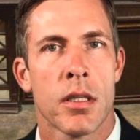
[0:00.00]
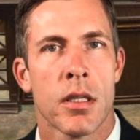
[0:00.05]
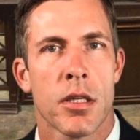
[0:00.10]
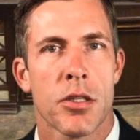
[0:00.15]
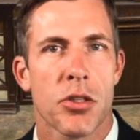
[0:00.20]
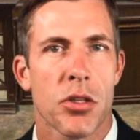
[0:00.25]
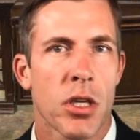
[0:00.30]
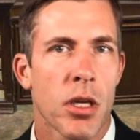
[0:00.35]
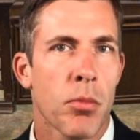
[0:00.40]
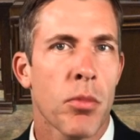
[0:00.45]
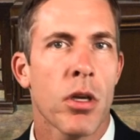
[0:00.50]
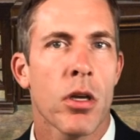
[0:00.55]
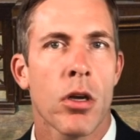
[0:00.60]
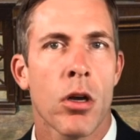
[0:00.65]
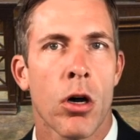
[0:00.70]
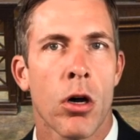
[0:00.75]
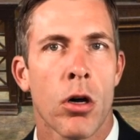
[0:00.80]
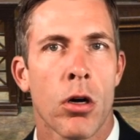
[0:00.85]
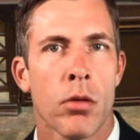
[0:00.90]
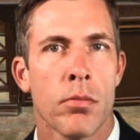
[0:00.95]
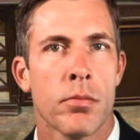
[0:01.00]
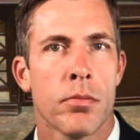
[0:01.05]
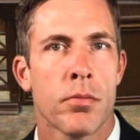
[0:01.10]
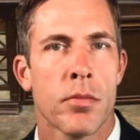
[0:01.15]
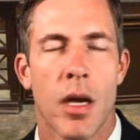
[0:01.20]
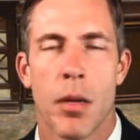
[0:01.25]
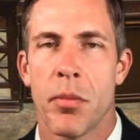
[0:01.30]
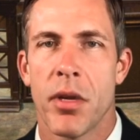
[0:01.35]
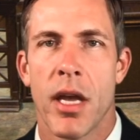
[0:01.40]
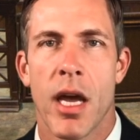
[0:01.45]
So give me a call.
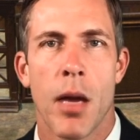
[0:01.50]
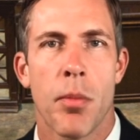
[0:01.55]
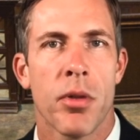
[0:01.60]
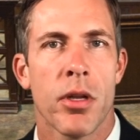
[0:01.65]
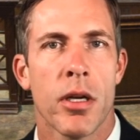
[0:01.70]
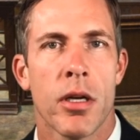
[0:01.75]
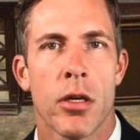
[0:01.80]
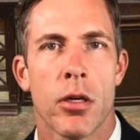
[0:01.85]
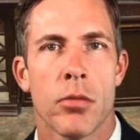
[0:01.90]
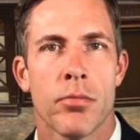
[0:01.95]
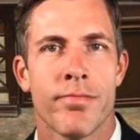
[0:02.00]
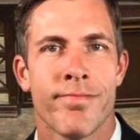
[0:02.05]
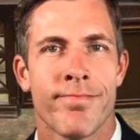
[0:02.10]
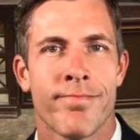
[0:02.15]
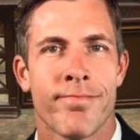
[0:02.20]
I'd be happy to help.